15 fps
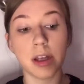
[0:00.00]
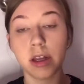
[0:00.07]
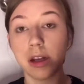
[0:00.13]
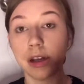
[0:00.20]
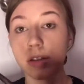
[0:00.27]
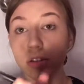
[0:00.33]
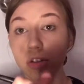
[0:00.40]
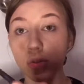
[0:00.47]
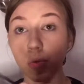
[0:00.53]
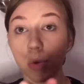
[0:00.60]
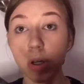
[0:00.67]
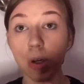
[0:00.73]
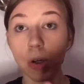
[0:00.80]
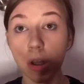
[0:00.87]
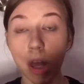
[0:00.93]
in and
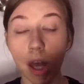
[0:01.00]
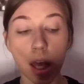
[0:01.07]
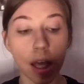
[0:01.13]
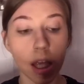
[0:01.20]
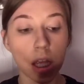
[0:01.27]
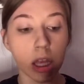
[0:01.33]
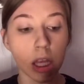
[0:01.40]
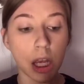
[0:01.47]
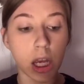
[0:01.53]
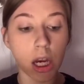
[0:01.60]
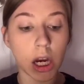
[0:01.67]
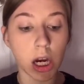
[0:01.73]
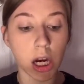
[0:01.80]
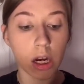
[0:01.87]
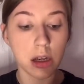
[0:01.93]
swirl that in
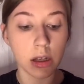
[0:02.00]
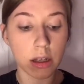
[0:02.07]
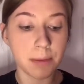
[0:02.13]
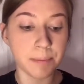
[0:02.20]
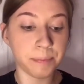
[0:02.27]
there.